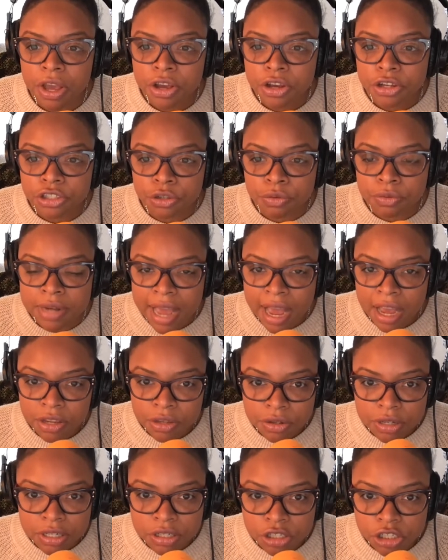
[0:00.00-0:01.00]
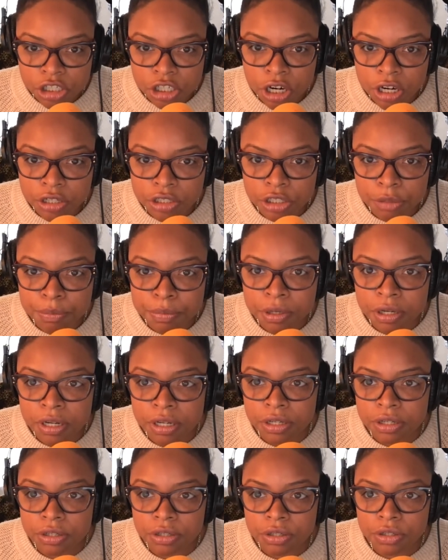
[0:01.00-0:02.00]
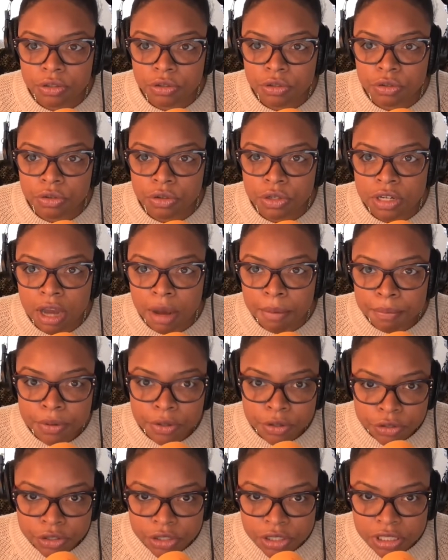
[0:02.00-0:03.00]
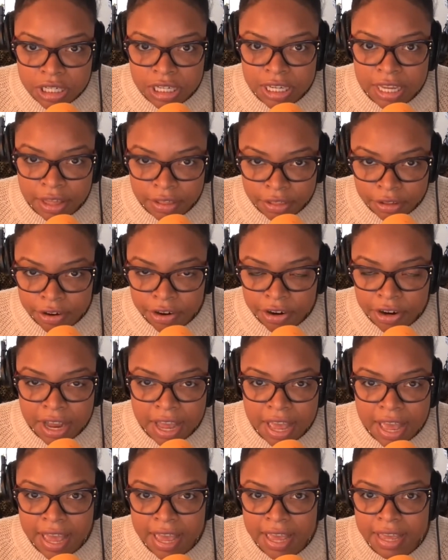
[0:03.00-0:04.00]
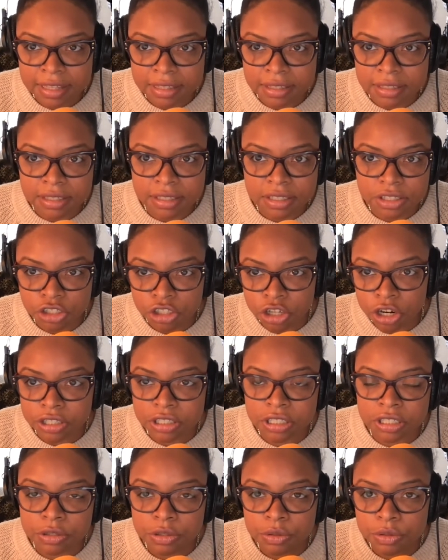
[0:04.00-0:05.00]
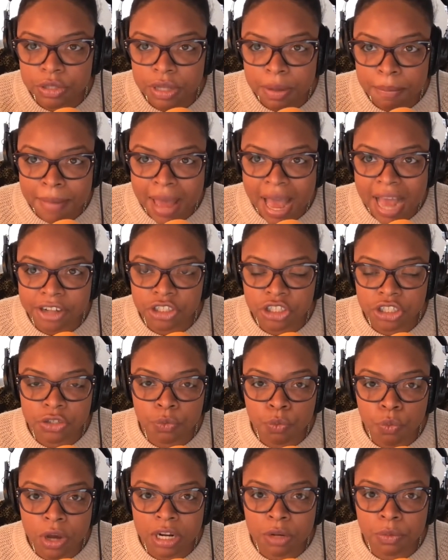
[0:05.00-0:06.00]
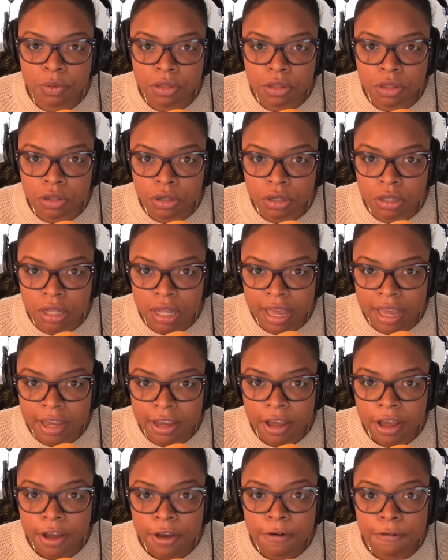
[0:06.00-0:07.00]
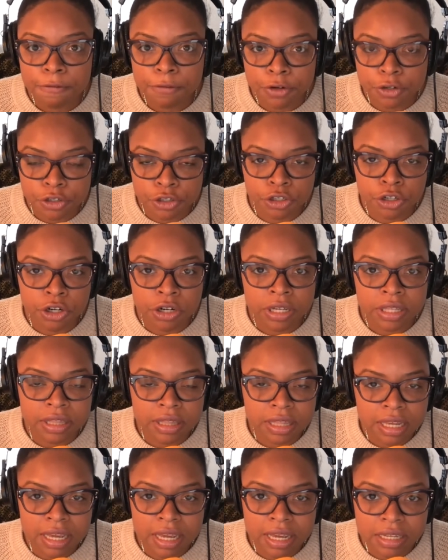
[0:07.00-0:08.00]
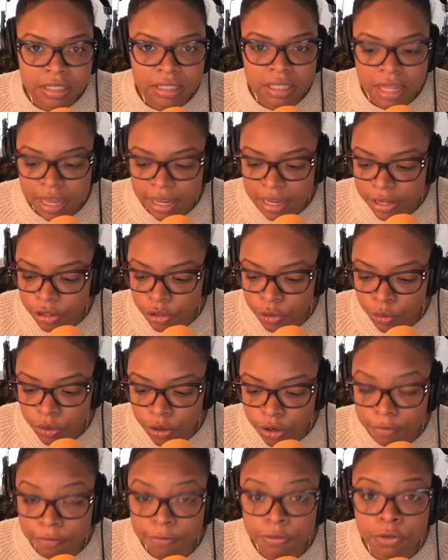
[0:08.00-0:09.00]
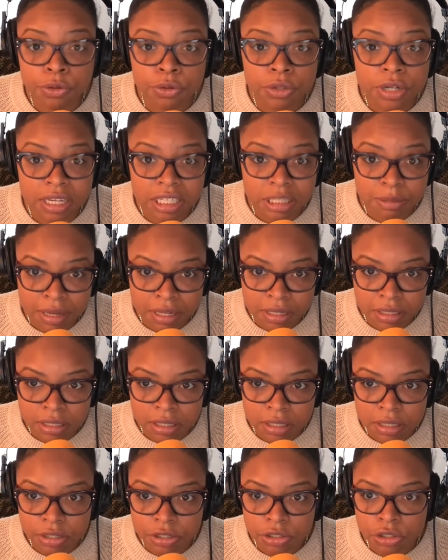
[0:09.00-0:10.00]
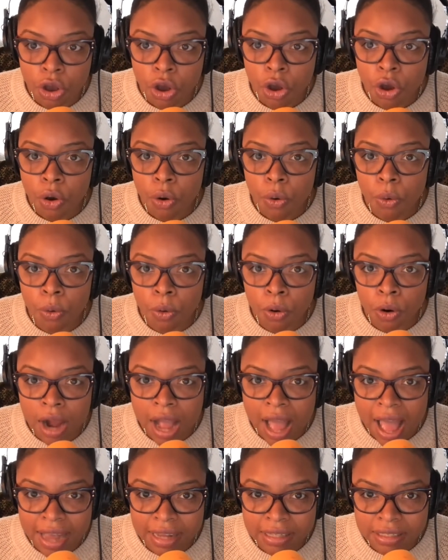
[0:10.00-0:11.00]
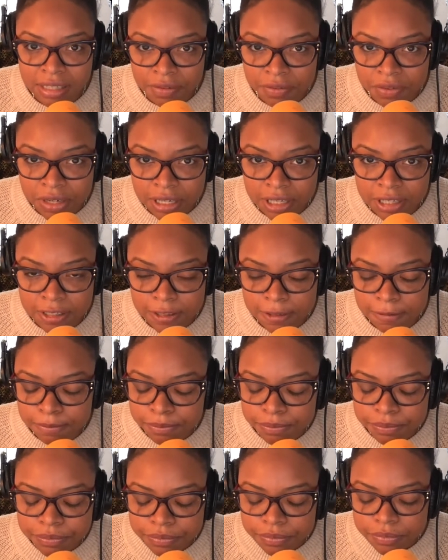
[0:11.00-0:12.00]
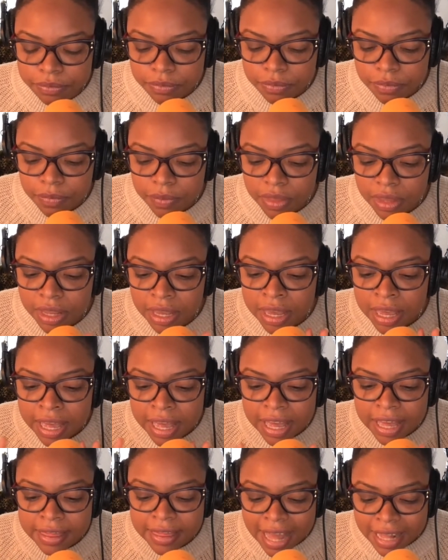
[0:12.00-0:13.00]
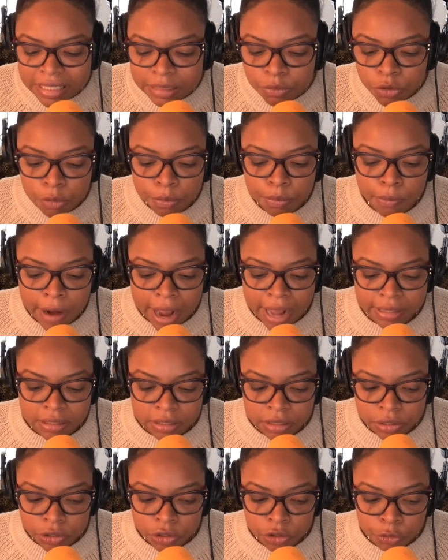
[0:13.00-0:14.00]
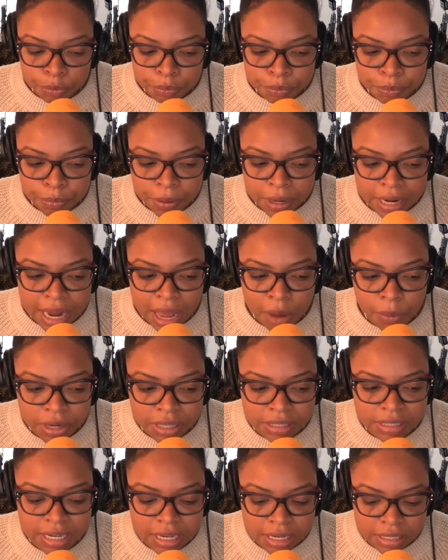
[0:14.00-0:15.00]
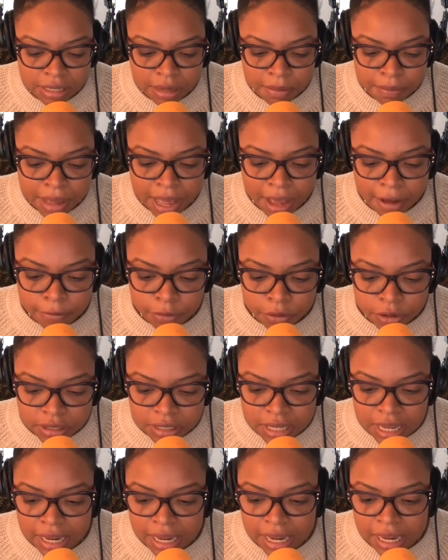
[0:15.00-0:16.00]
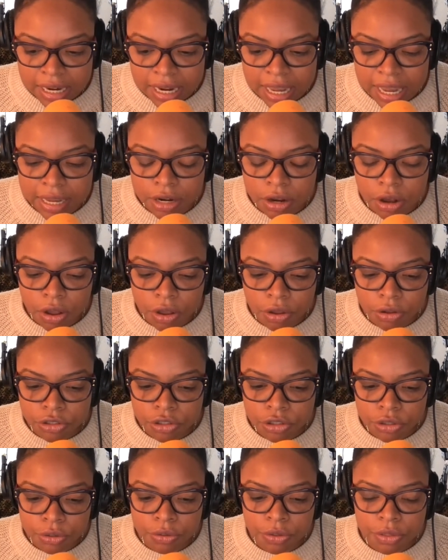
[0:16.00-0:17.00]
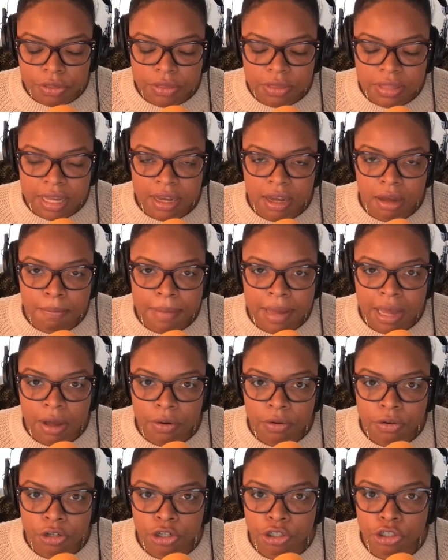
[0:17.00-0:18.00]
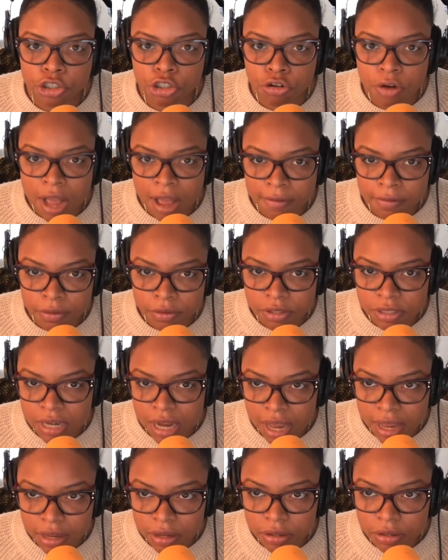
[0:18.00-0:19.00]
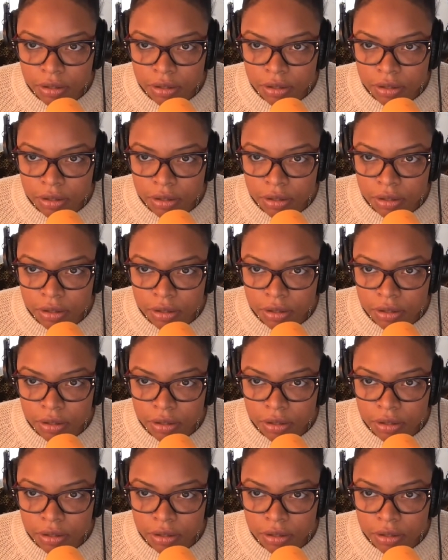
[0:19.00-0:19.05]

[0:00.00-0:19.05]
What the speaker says: So now you can start to put numbers together and start to imagine what it would look like for certain things like your food expenses or activities. That's more practical, but I want to take a step back for a second and also think about your travel style.